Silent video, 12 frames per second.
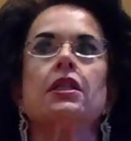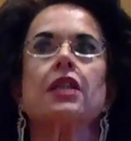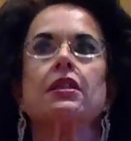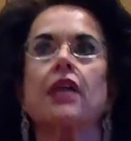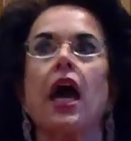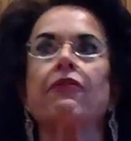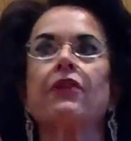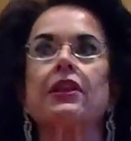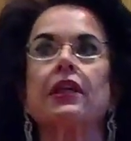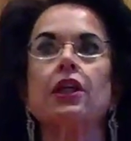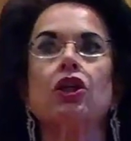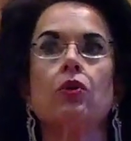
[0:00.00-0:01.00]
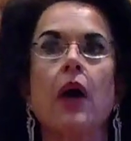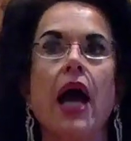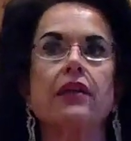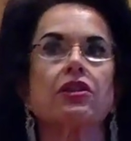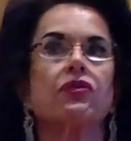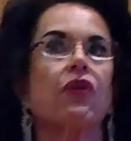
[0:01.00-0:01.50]
Does everything you
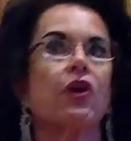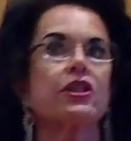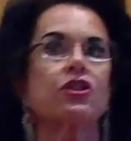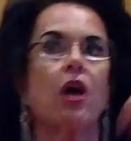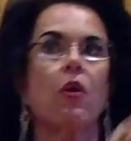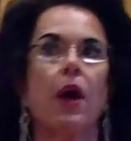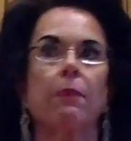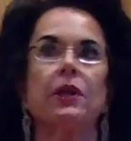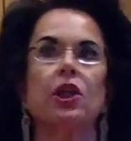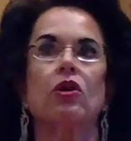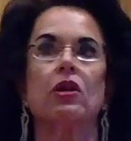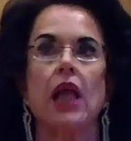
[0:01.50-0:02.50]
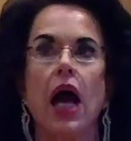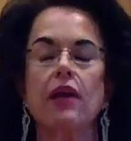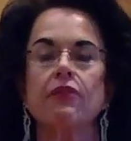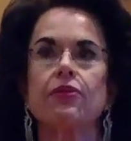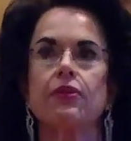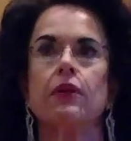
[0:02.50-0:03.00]
ask for show up in your
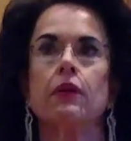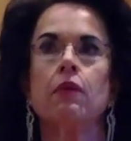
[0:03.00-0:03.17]
life?